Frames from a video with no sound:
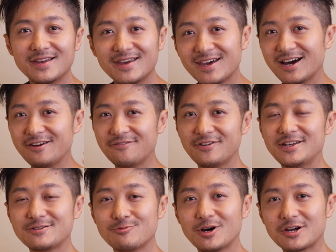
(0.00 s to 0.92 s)
Hey, hi
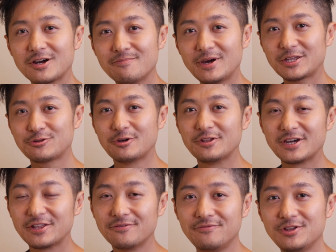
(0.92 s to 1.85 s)
friends, welcome back to
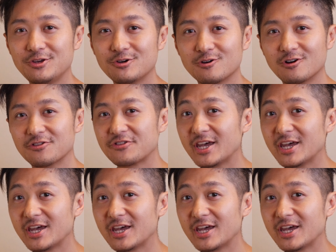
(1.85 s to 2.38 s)
another video on